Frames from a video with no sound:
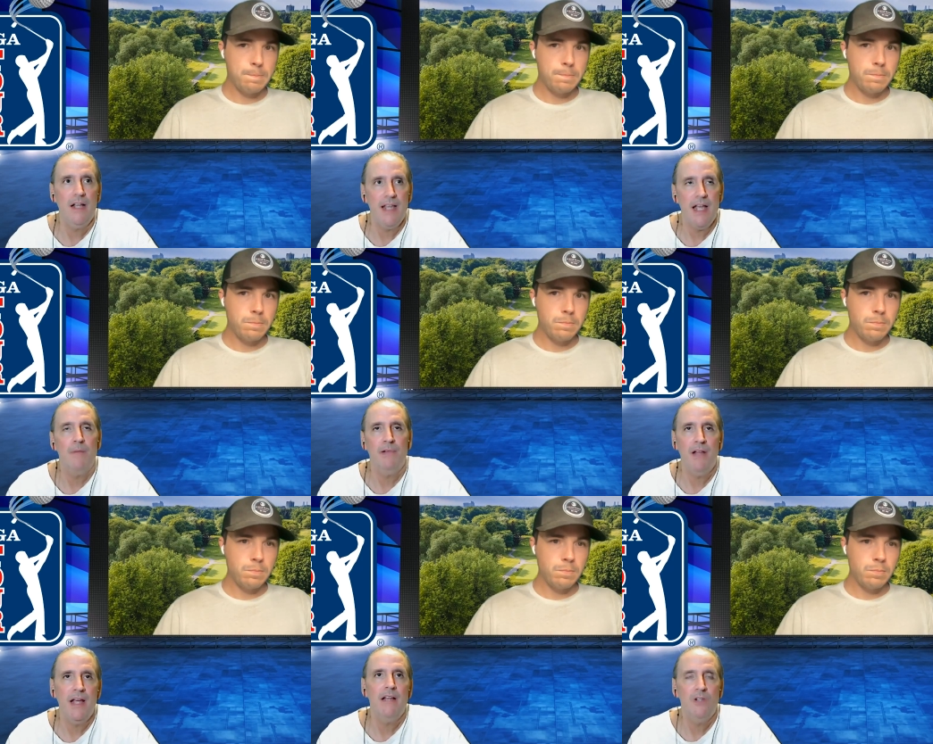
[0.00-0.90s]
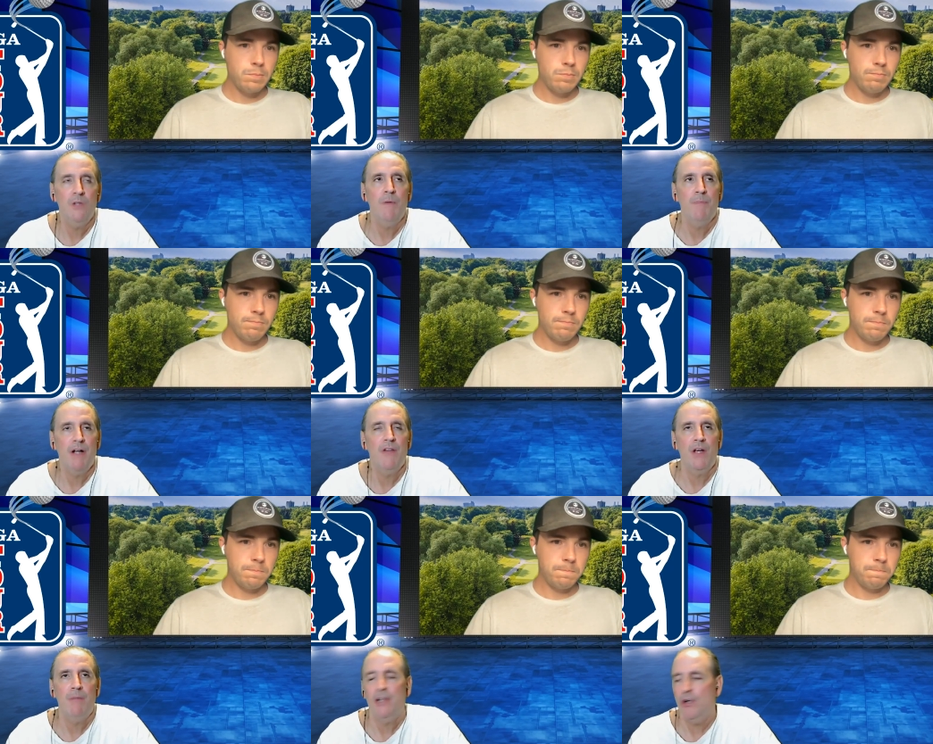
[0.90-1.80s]
Speaker 1: again, playing a little bit better
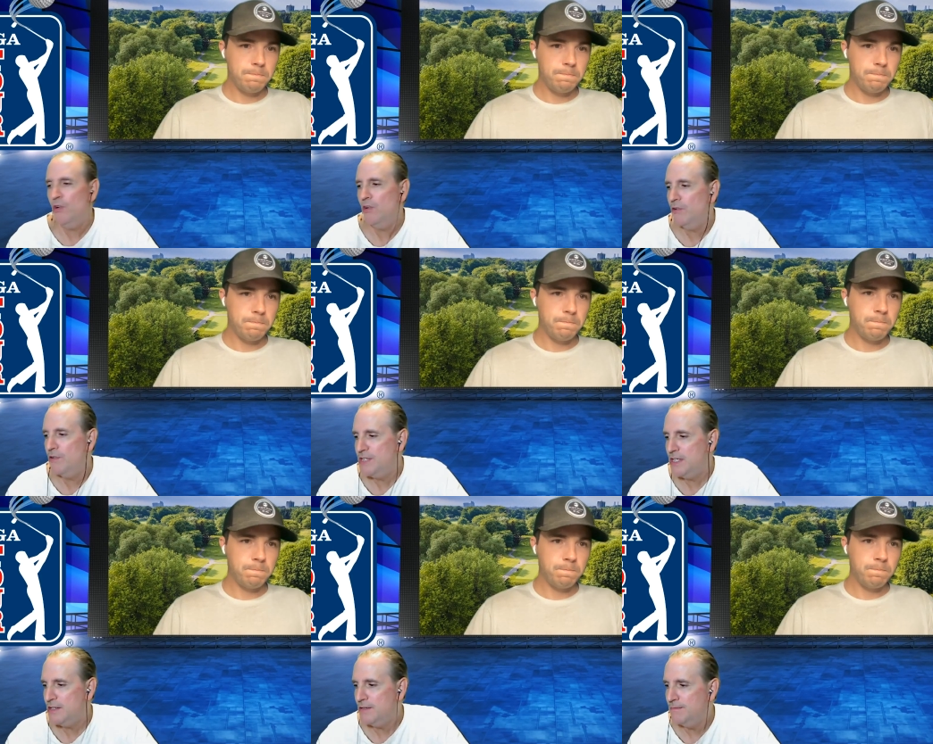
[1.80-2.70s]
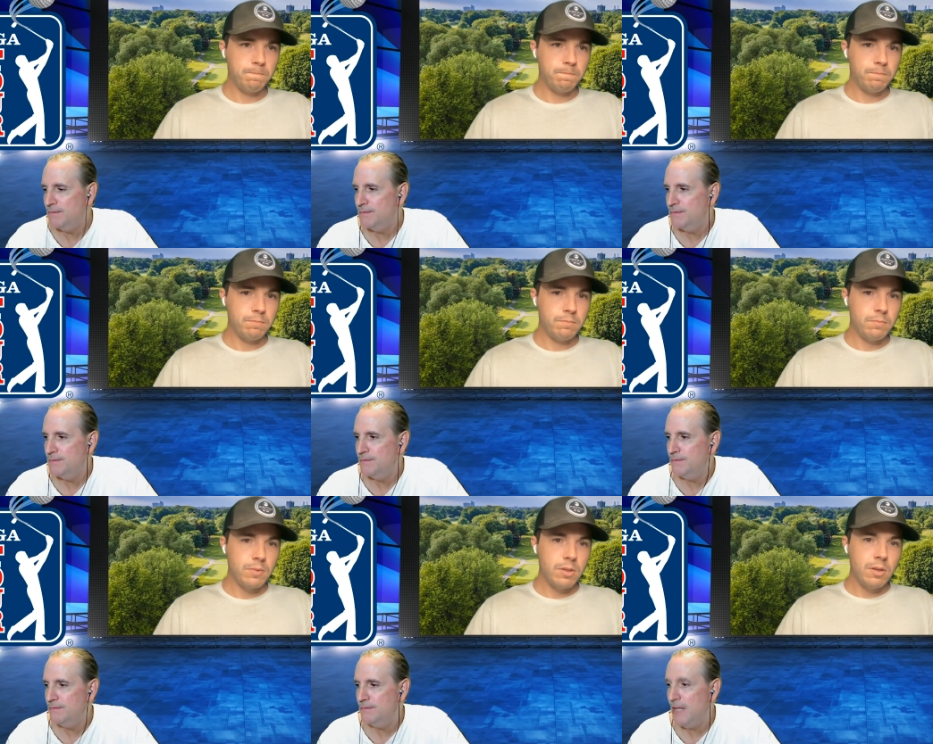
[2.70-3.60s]
than he played earlier in the season,
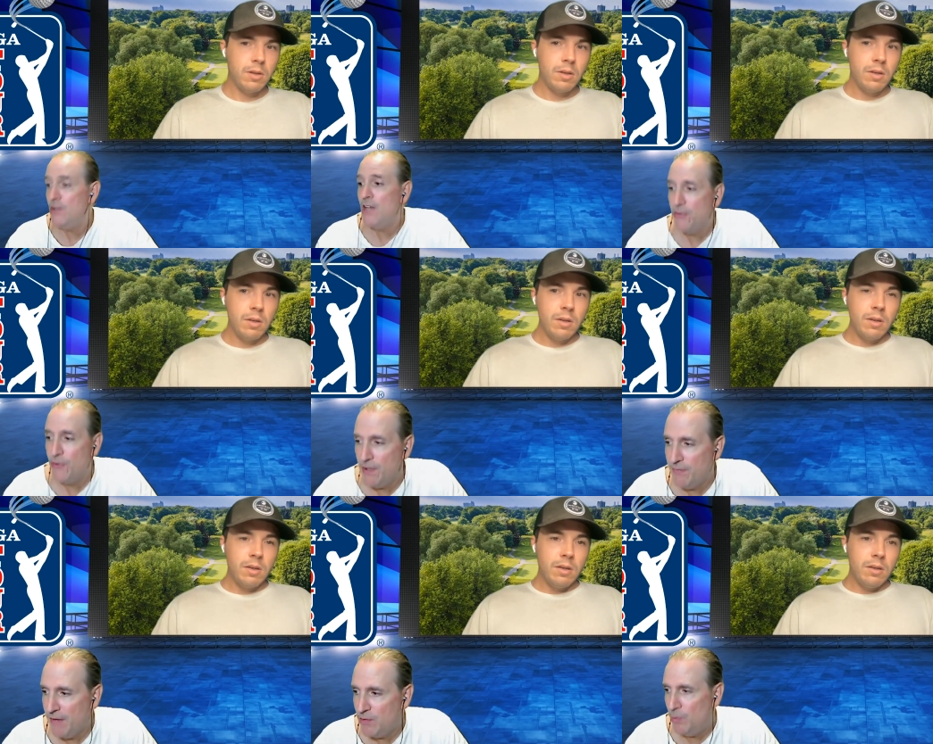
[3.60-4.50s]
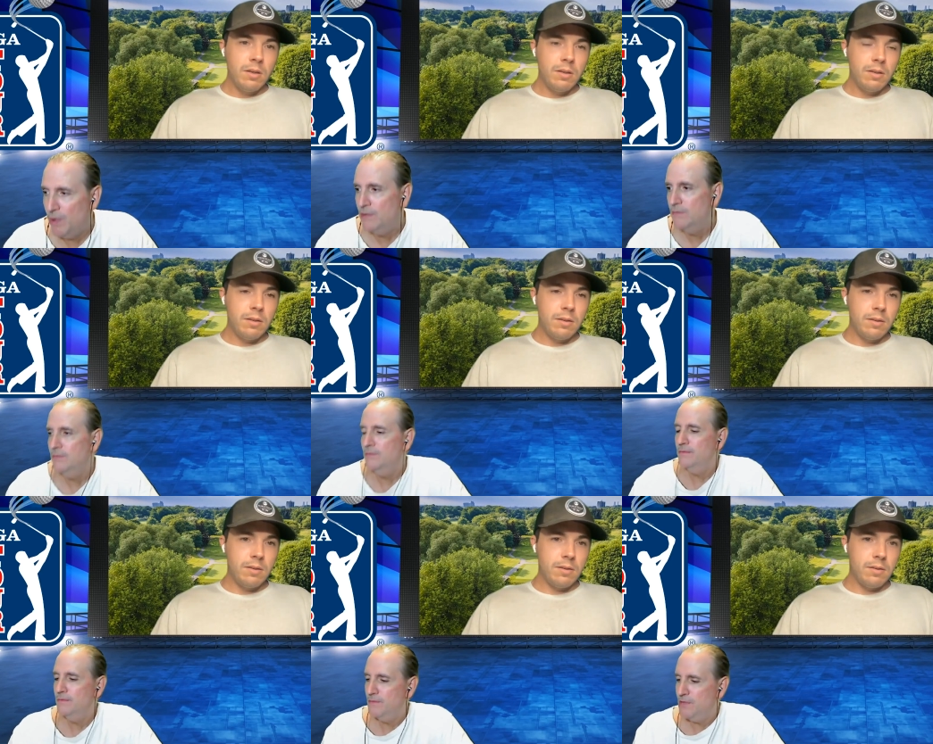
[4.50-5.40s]
and you're getting 35 to one.
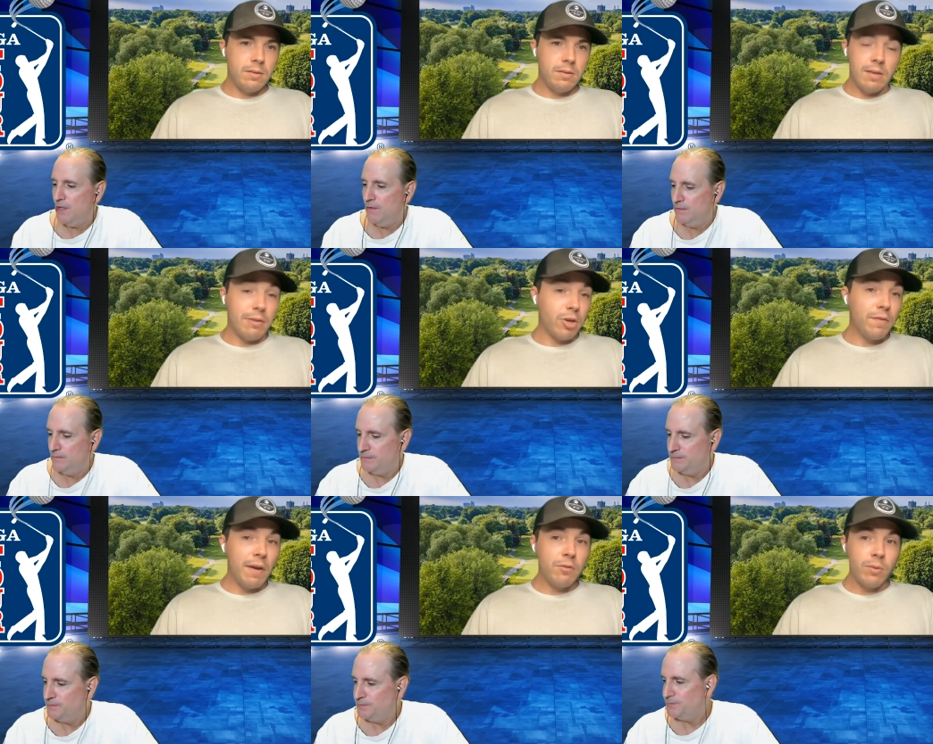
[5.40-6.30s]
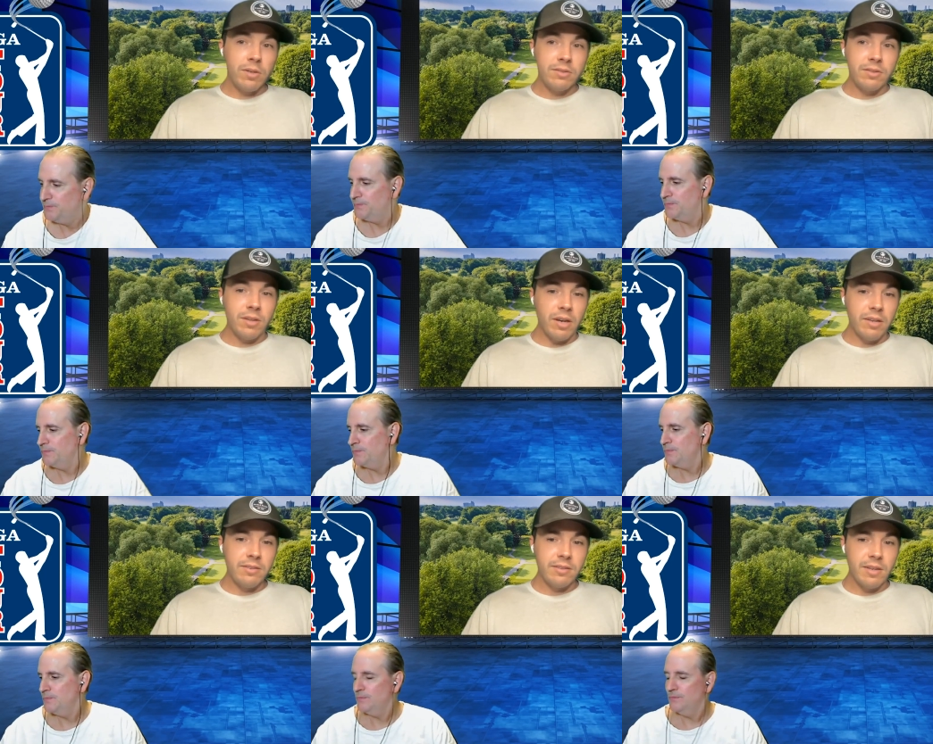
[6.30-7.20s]
So
Speaker 2: yeah, 35 to one is
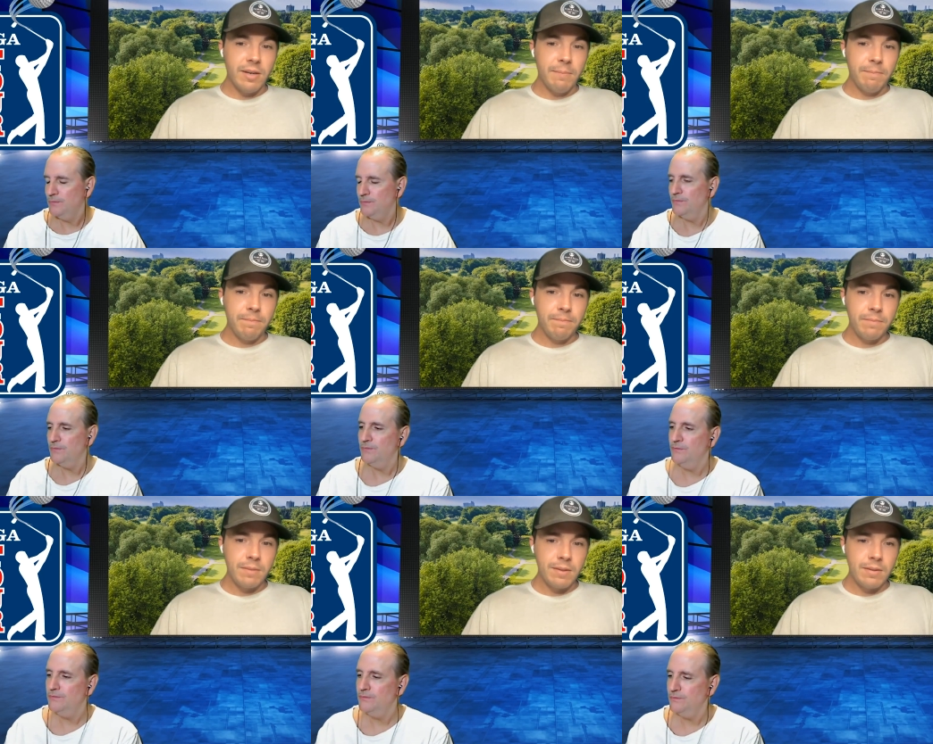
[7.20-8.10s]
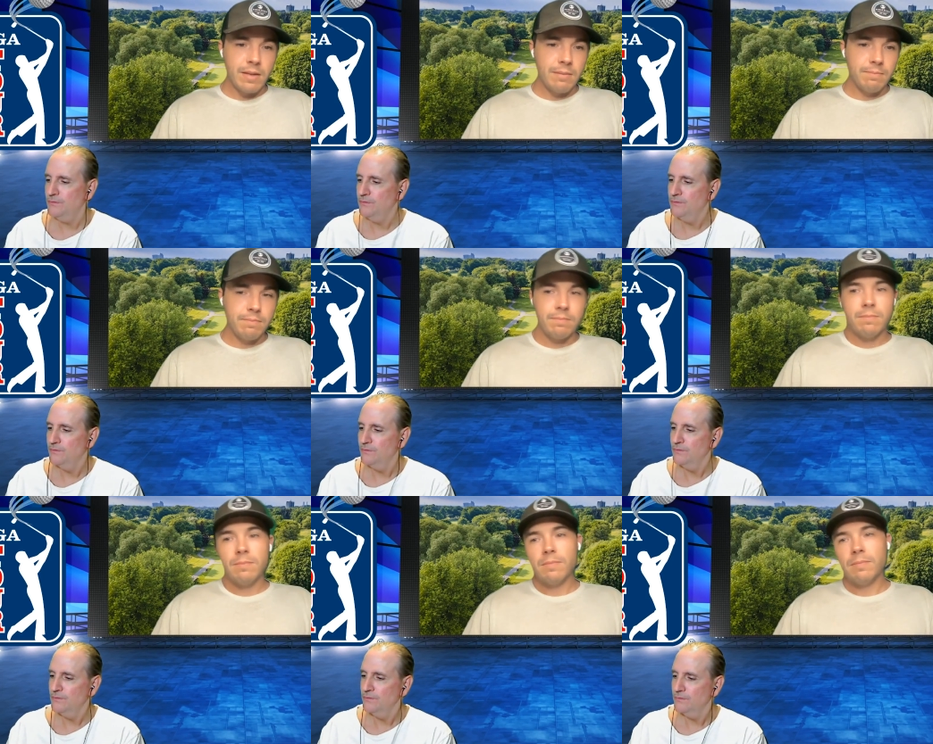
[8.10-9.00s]
nice. Um, I'm
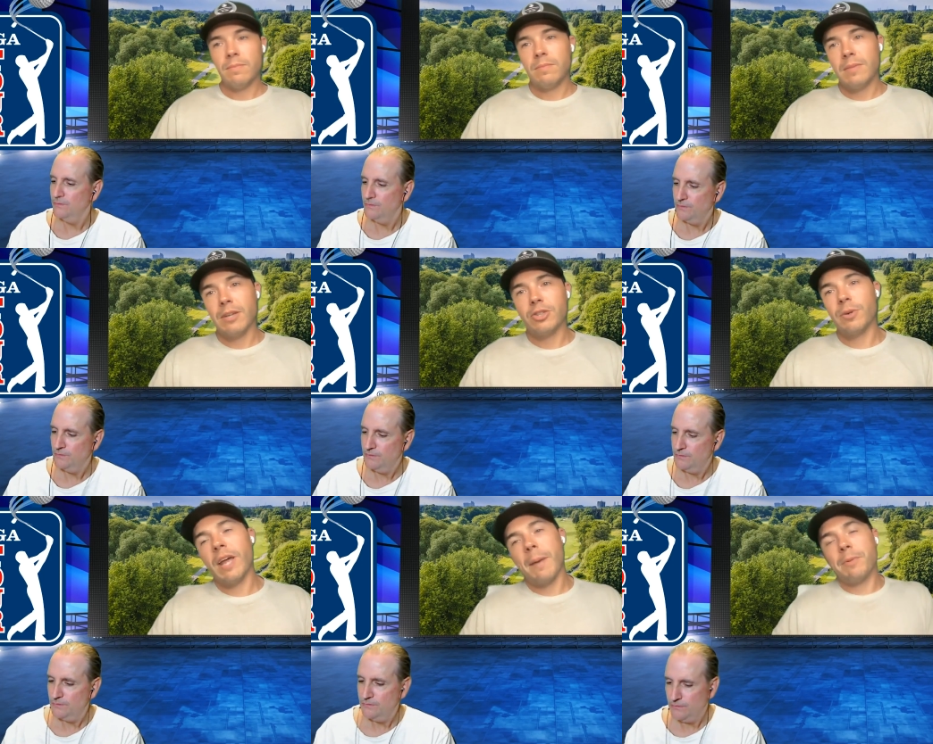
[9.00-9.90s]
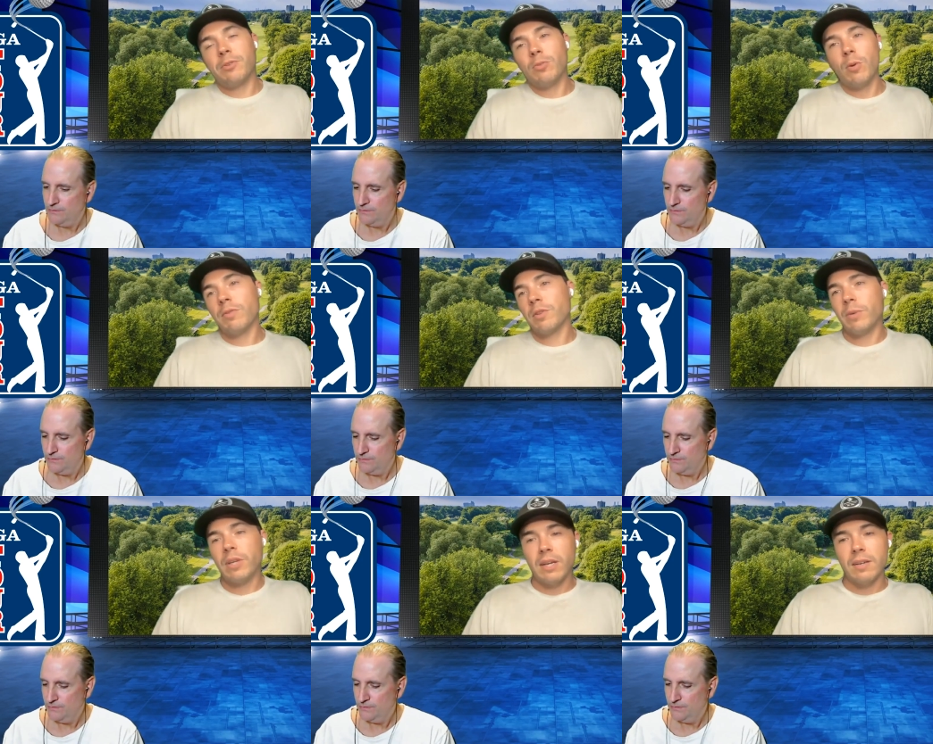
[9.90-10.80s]
not sure what happened to him over
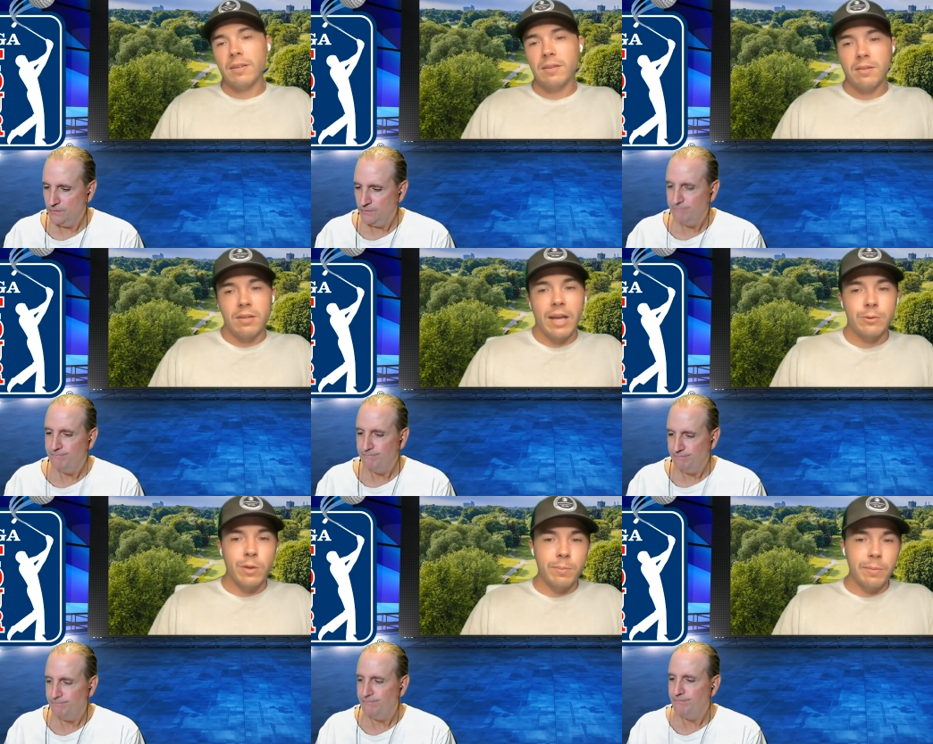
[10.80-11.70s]
the weekend last